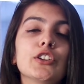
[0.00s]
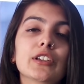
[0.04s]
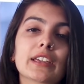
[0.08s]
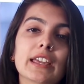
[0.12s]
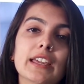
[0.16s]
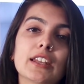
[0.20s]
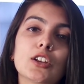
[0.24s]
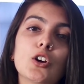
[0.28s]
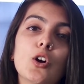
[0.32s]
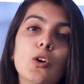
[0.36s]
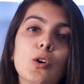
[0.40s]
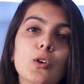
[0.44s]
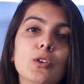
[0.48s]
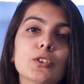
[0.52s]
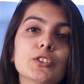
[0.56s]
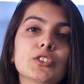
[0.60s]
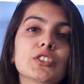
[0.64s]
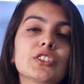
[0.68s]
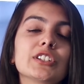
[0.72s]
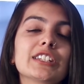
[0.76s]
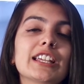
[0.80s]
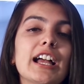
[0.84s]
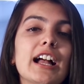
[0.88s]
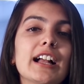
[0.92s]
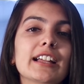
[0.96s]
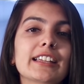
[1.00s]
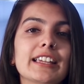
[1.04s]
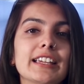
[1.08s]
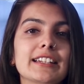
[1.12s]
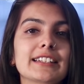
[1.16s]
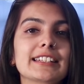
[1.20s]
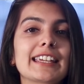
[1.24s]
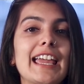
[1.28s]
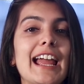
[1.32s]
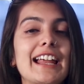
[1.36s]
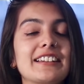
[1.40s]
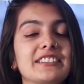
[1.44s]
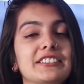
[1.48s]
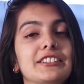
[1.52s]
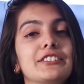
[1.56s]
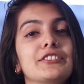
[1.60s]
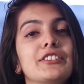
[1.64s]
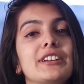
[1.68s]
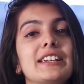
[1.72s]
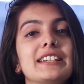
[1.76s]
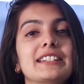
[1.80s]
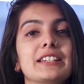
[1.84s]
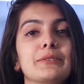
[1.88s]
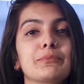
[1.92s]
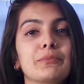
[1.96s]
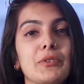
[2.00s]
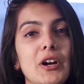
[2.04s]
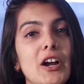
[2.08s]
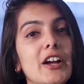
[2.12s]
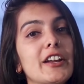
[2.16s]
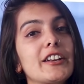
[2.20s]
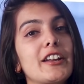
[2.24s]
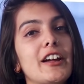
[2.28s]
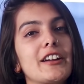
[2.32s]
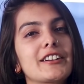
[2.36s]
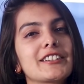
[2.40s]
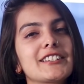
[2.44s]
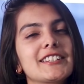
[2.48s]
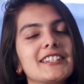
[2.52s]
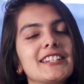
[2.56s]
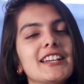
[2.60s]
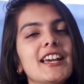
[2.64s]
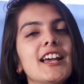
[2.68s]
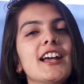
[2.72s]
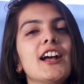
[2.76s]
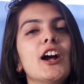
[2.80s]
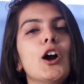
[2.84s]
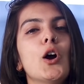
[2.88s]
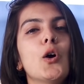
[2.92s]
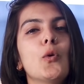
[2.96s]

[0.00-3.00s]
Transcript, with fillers: you can also target categories and products.